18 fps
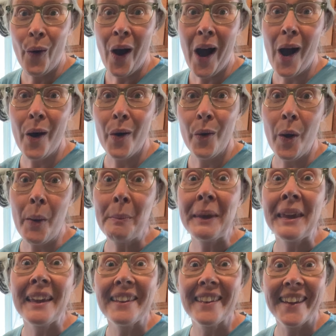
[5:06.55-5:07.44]
how
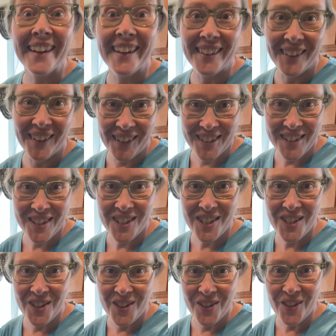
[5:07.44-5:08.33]
appealing it looks
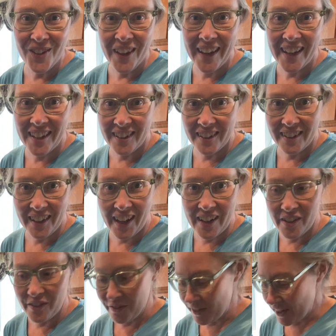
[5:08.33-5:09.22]
too, like
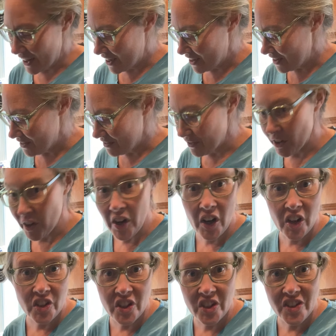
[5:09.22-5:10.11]
kind of like very
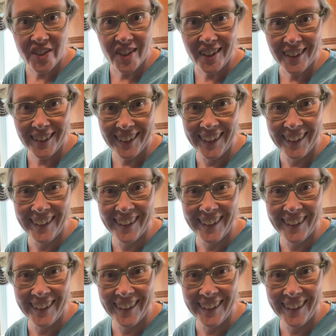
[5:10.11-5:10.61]
artistic.